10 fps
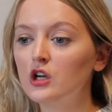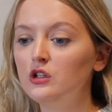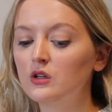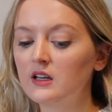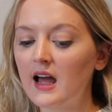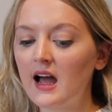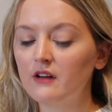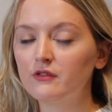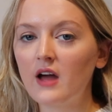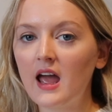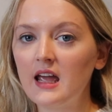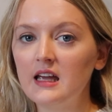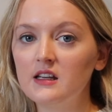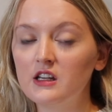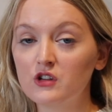you can have a,
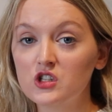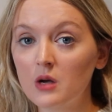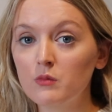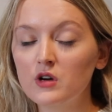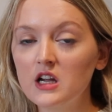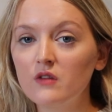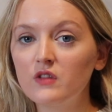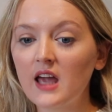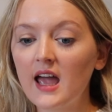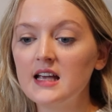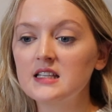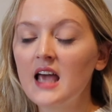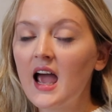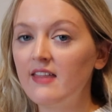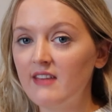you know, summary of the case,
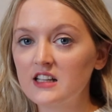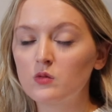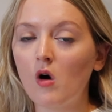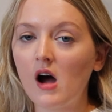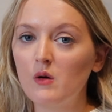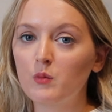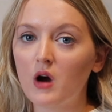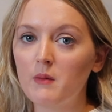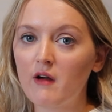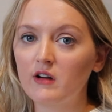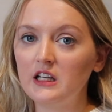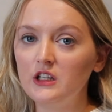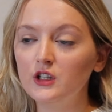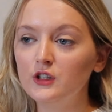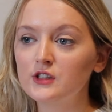and that's what I would primarily
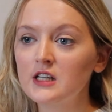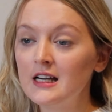use.